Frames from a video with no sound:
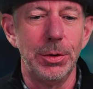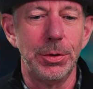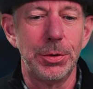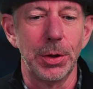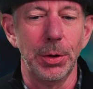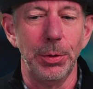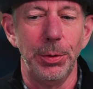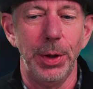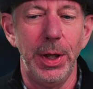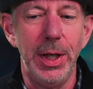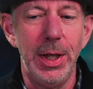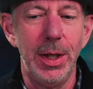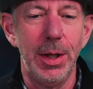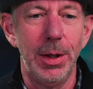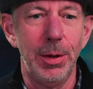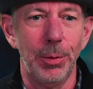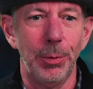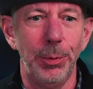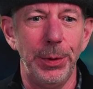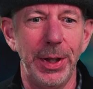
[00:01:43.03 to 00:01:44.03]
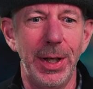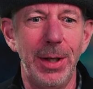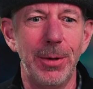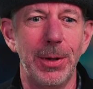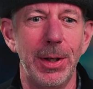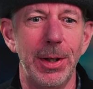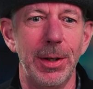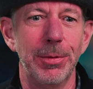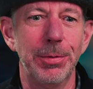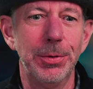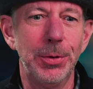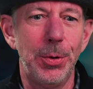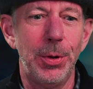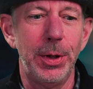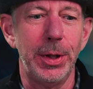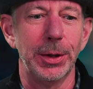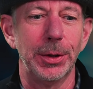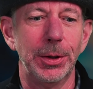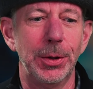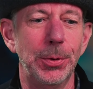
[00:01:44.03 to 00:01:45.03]
So here we now have
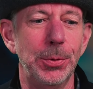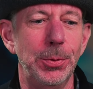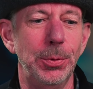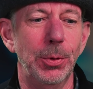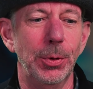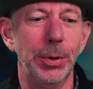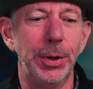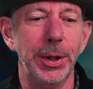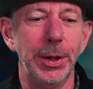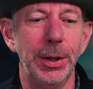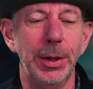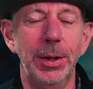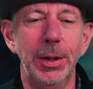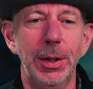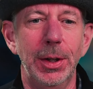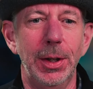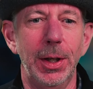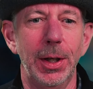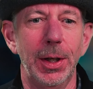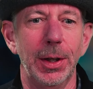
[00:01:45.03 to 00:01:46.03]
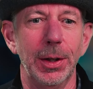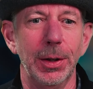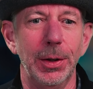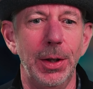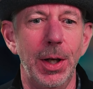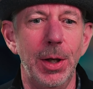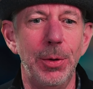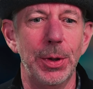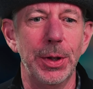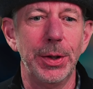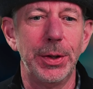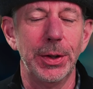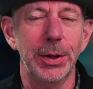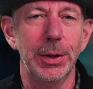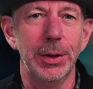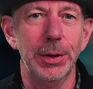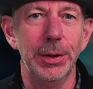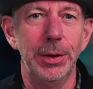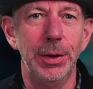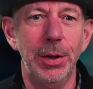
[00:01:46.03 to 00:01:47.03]
quite a cool looking lower
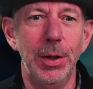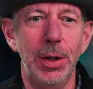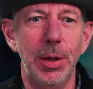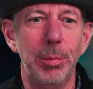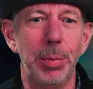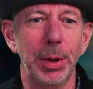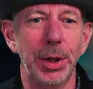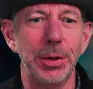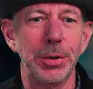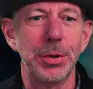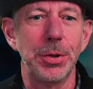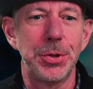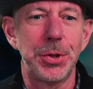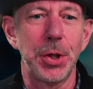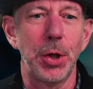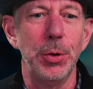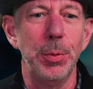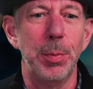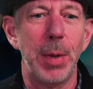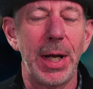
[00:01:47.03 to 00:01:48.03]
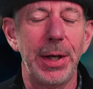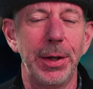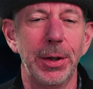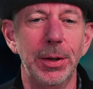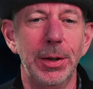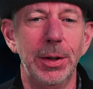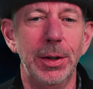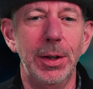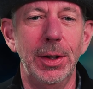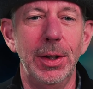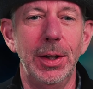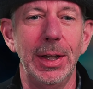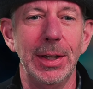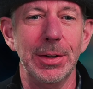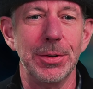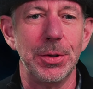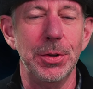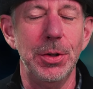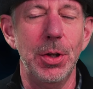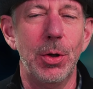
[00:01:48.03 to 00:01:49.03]
third, but it's a show banner.
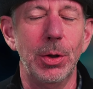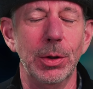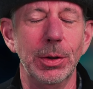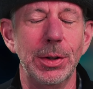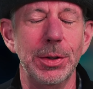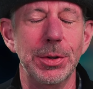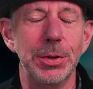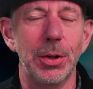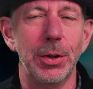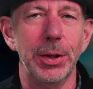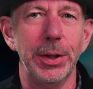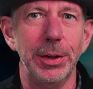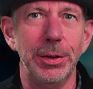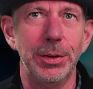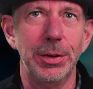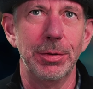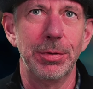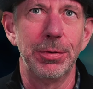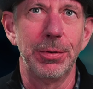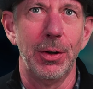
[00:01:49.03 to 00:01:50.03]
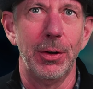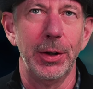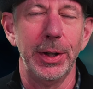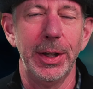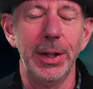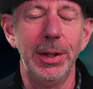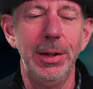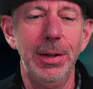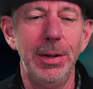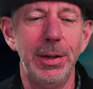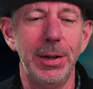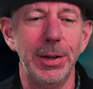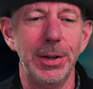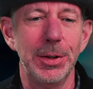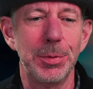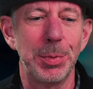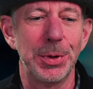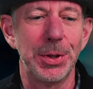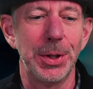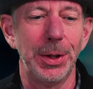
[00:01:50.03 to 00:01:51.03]
It's not designed to fly in
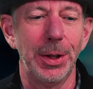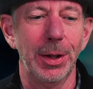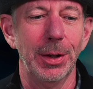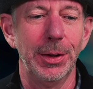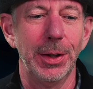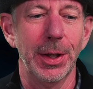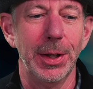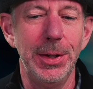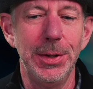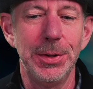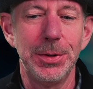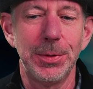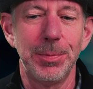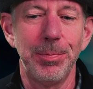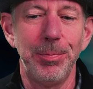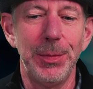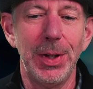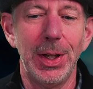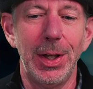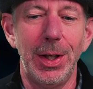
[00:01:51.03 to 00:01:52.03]
this particular case,